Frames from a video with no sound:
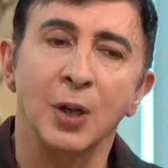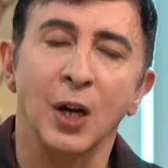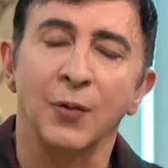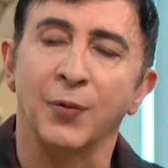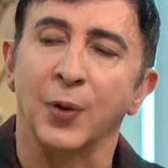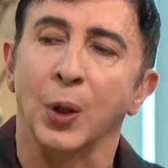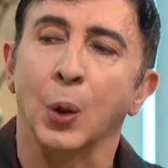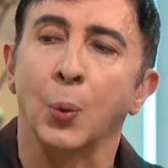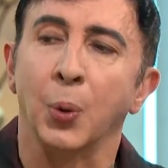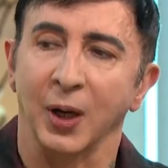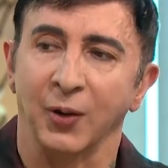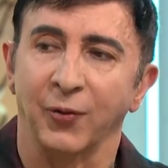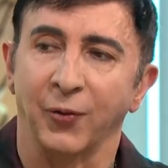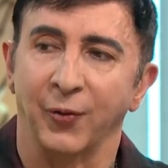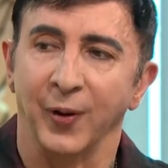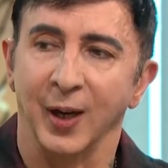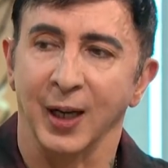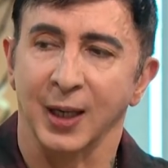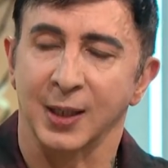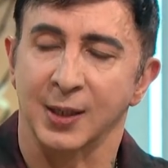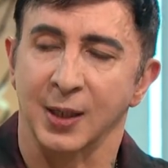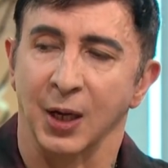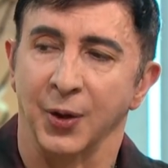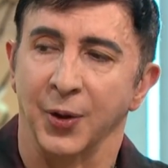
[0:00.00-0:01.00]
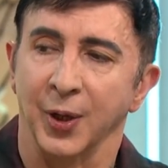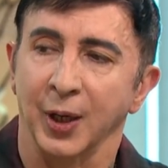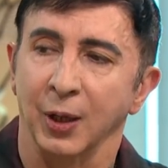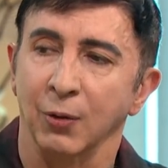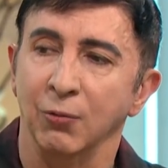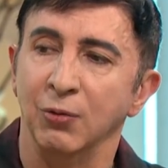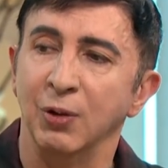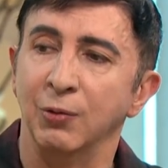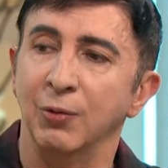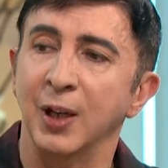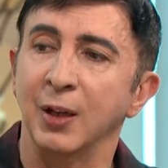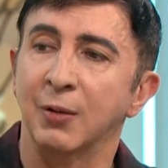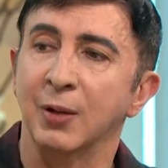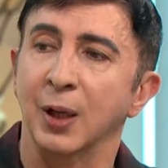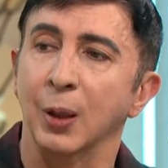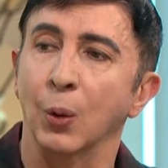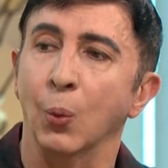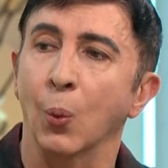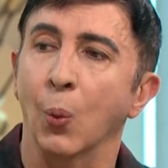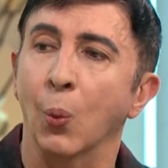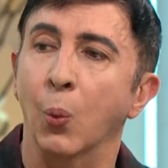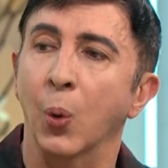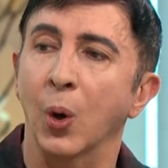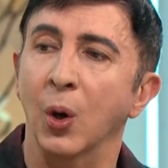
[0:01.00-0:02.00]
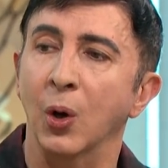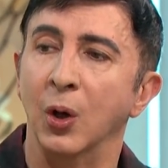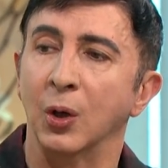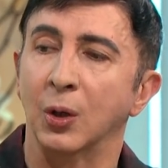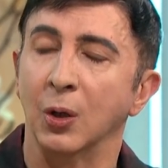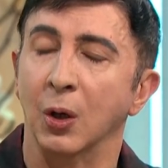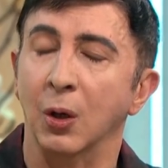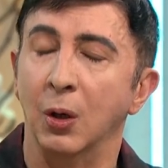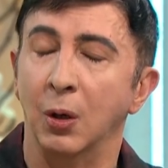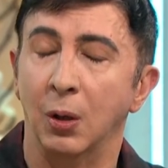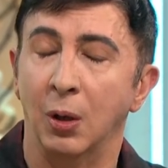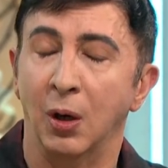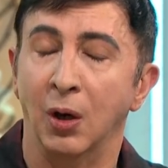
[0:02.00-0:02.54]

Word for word: go for the quick fix, I think. Really yeah. kind of work